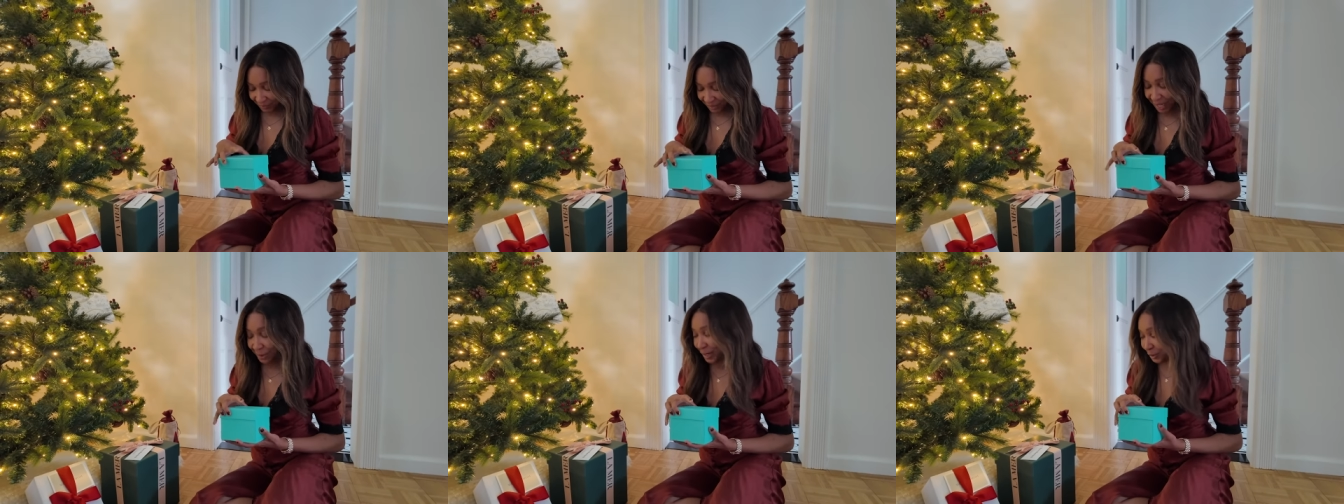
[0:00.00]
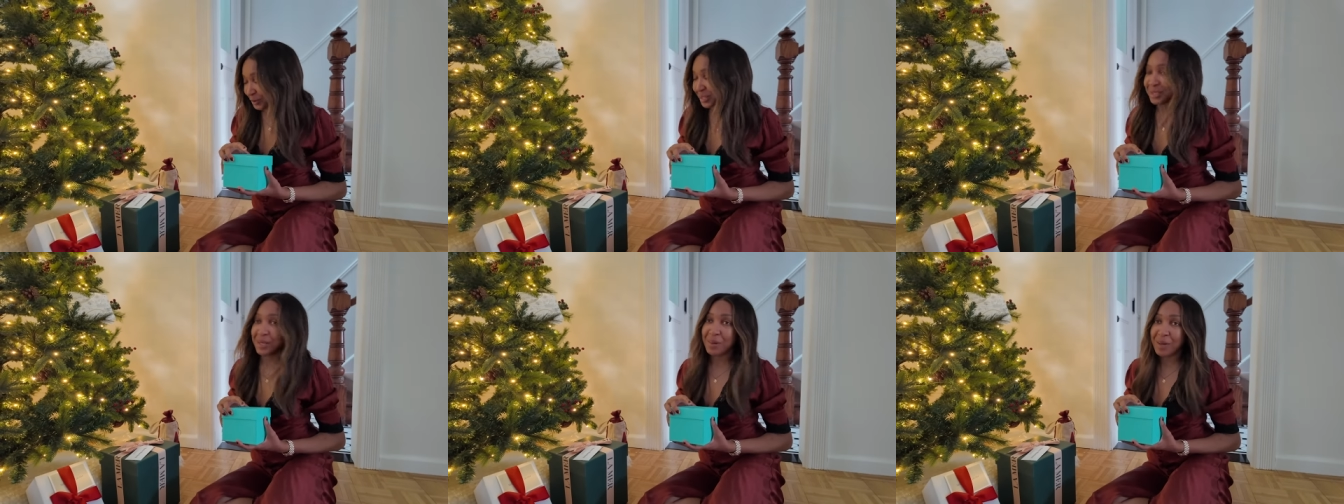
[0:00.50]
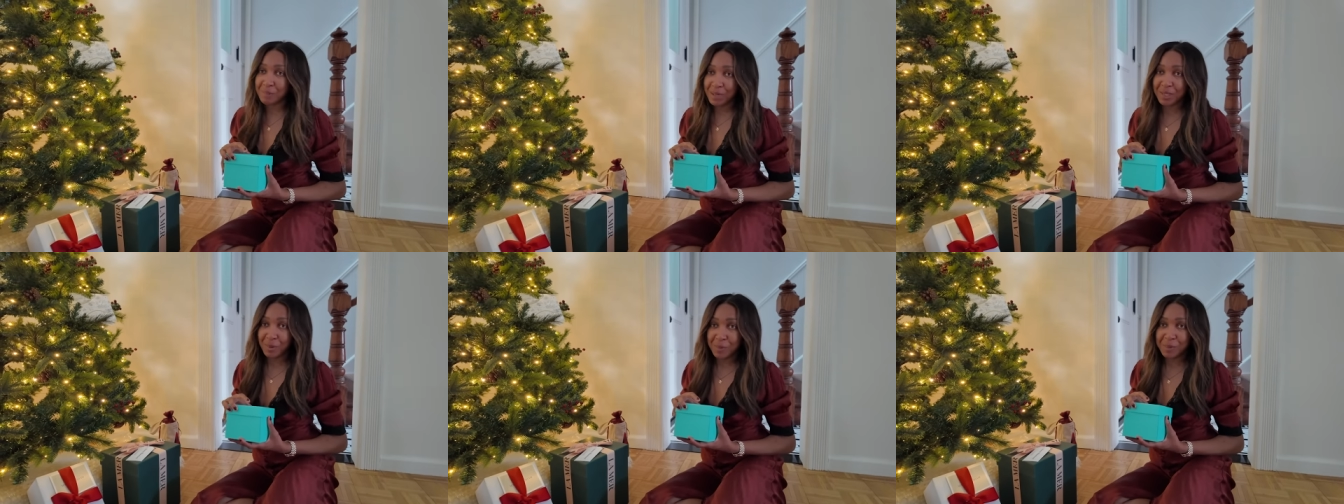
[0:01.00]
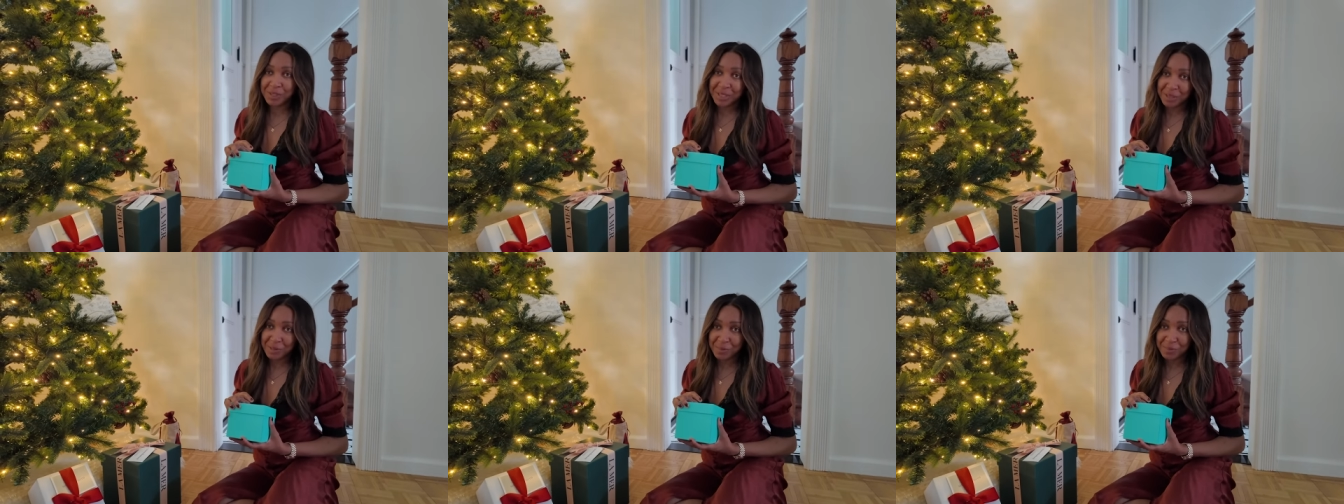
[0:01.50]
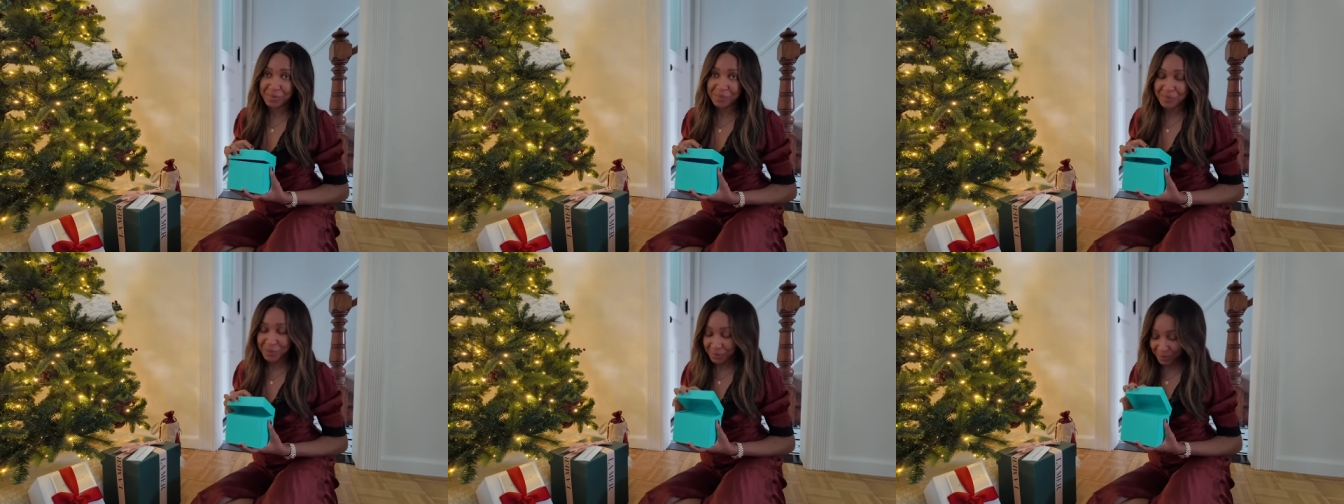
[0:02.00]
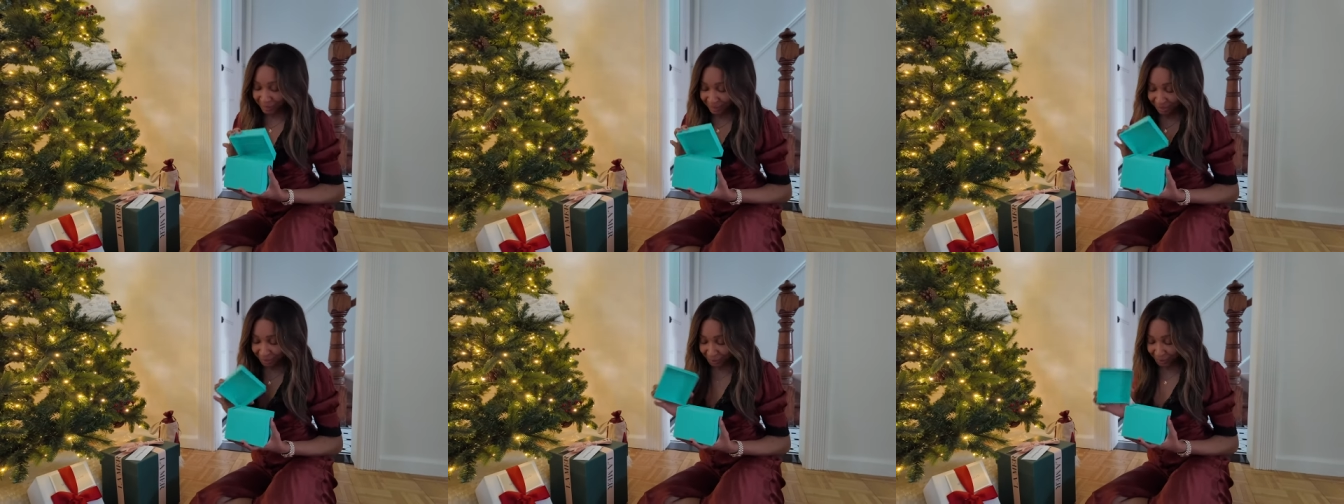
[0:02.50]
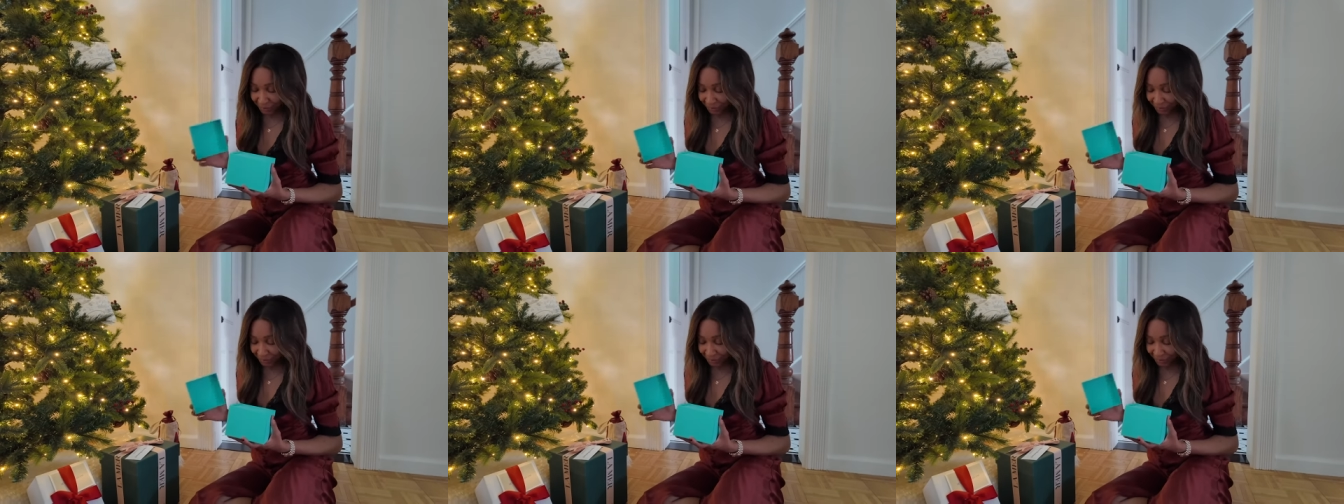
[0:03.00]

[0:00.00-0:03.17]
Oh, I already know. I know I'm going to get you already. So,